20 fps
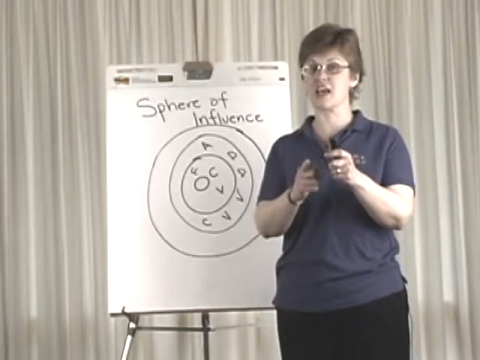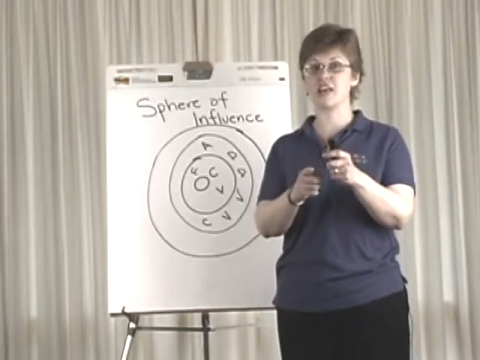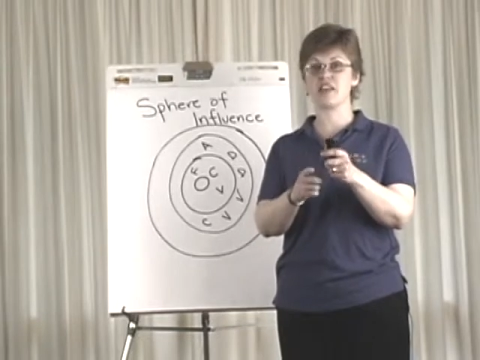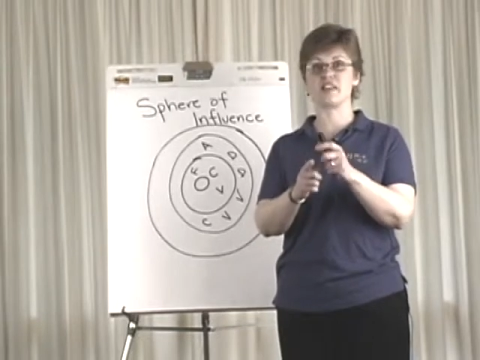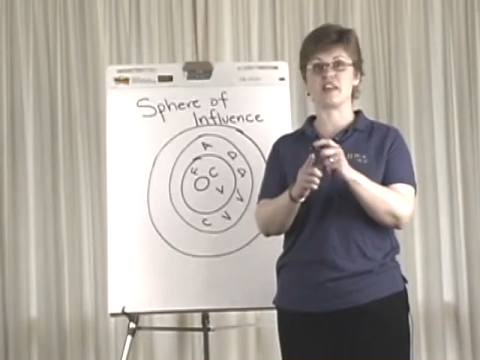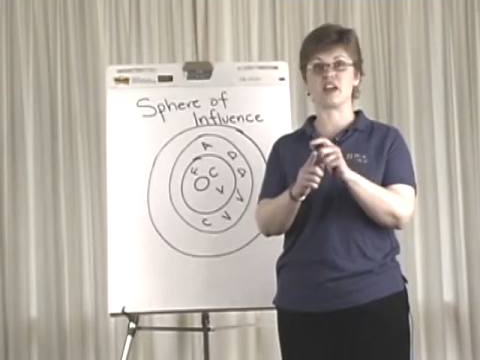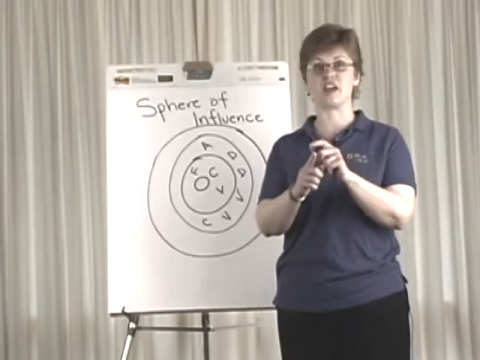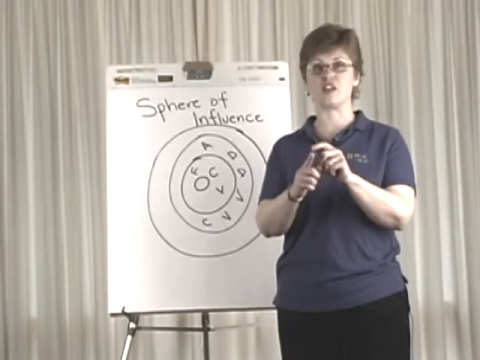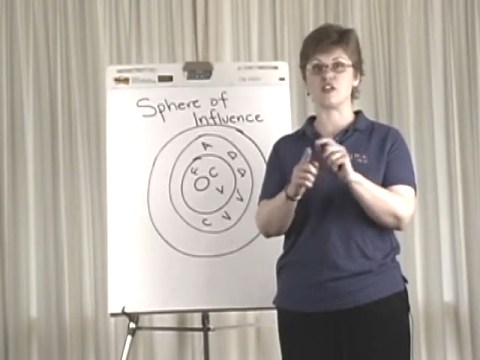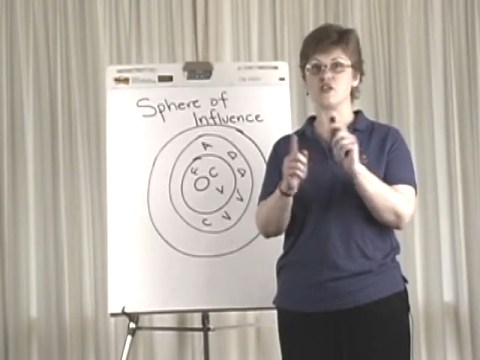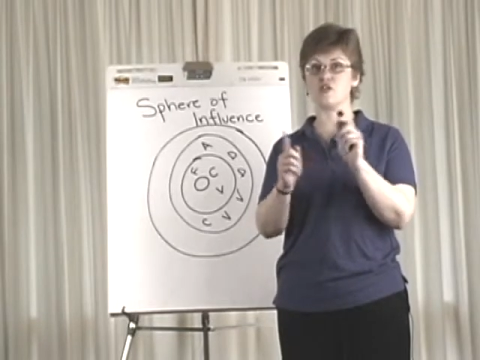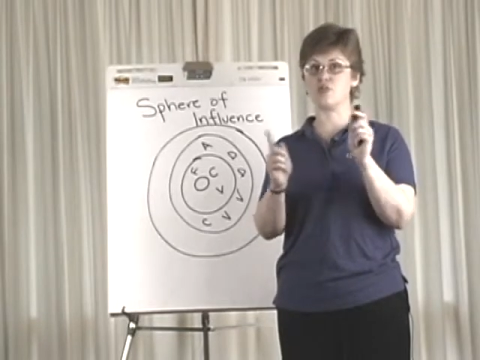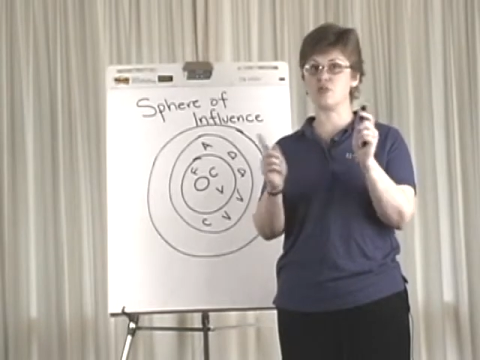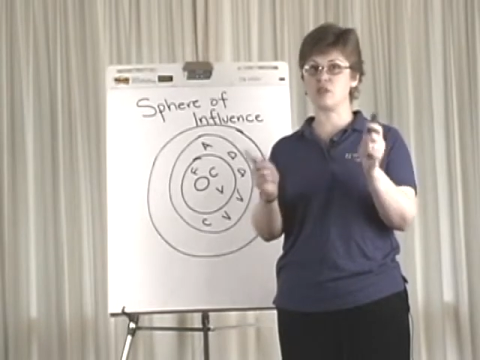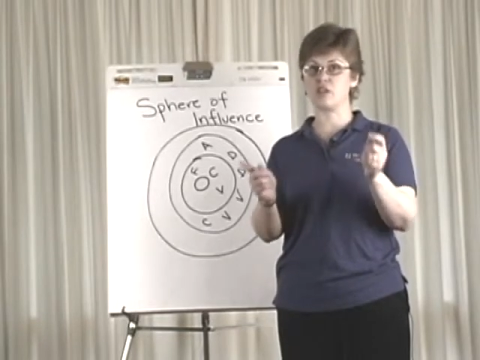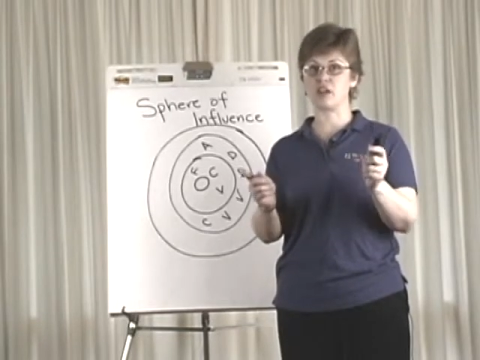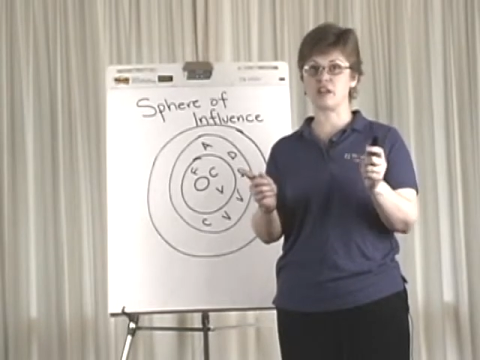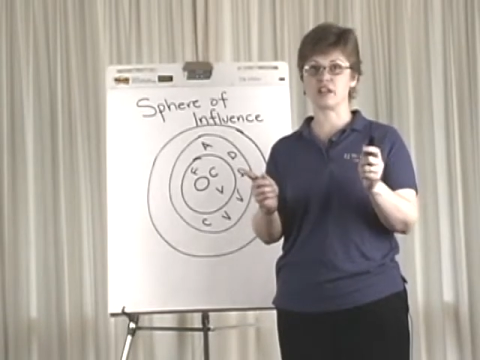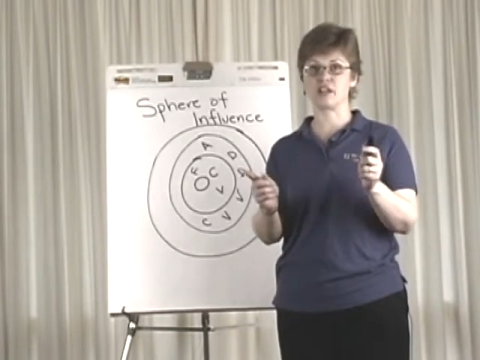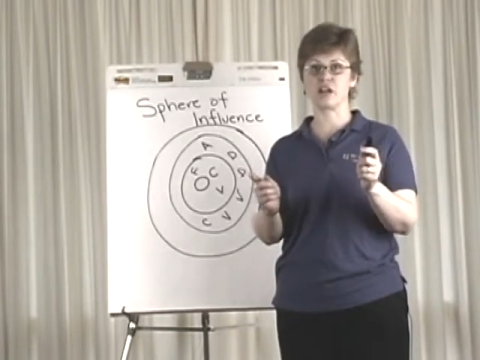that you
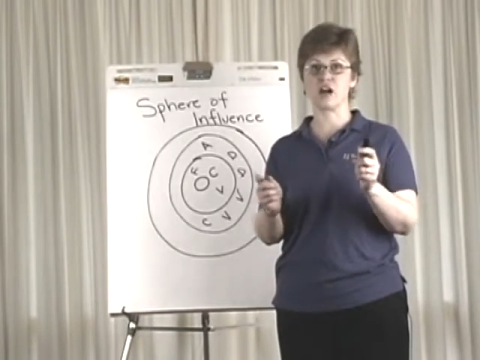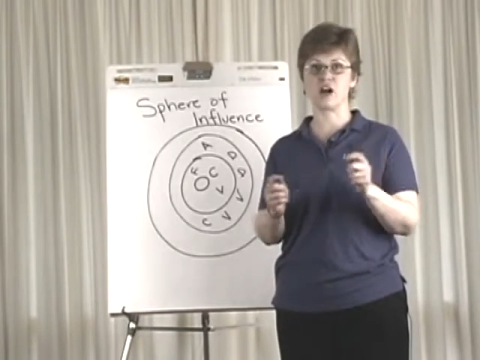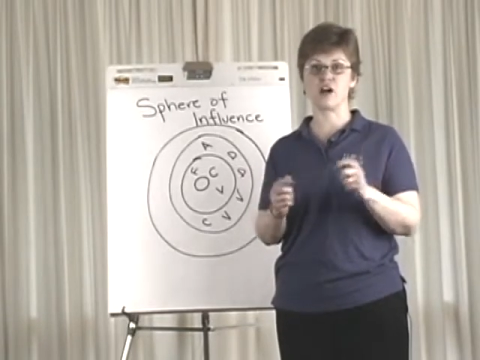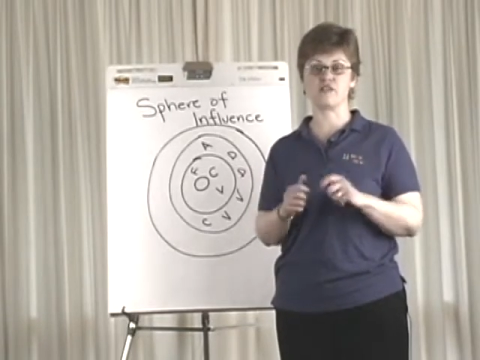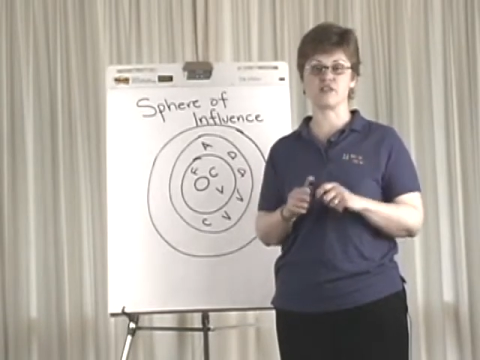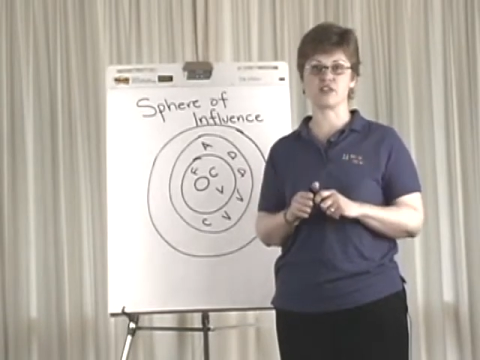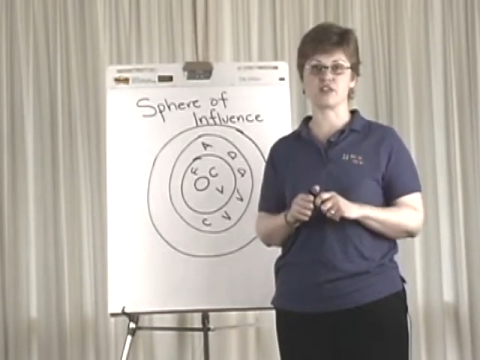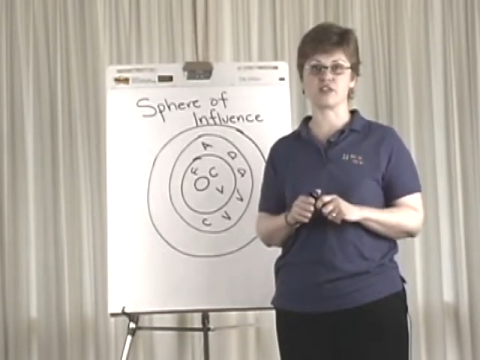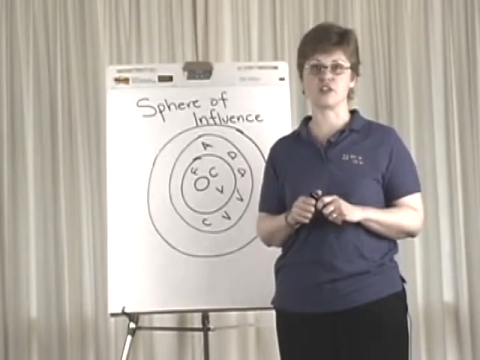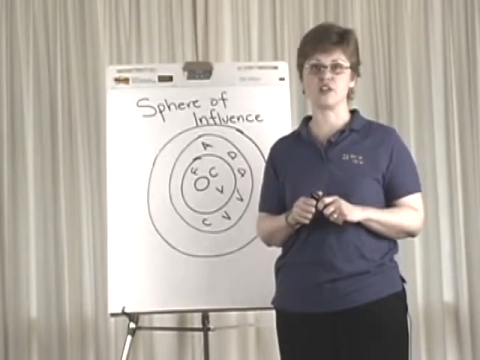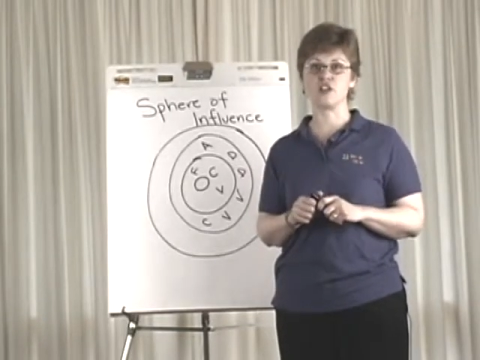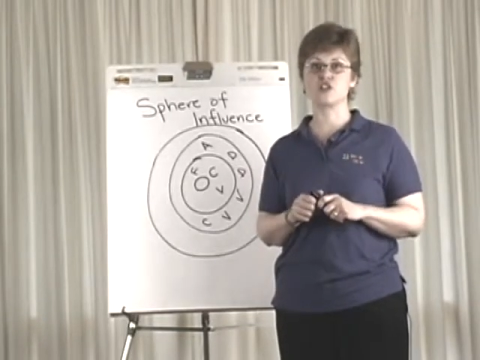will uncover